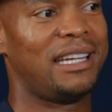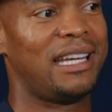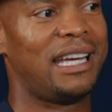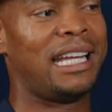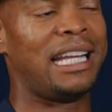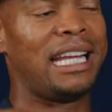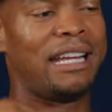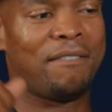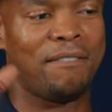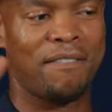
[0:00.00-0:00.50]

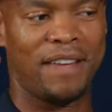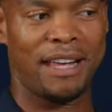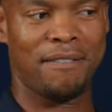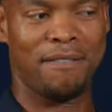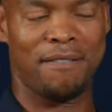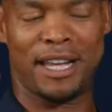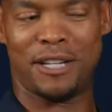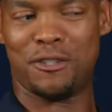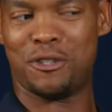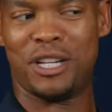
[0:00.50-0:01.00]
it
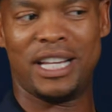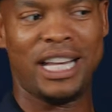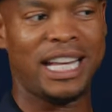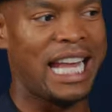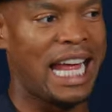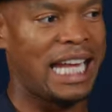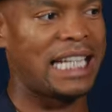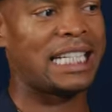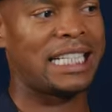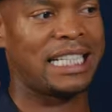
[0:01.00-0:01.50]
eventually
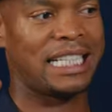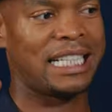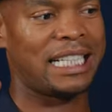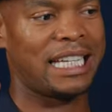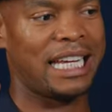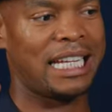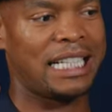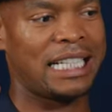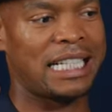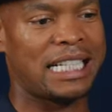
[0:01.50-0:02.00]
landed
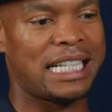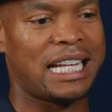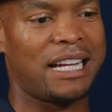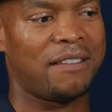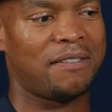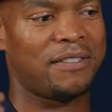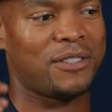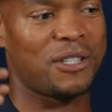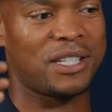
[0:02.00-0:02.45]
in itself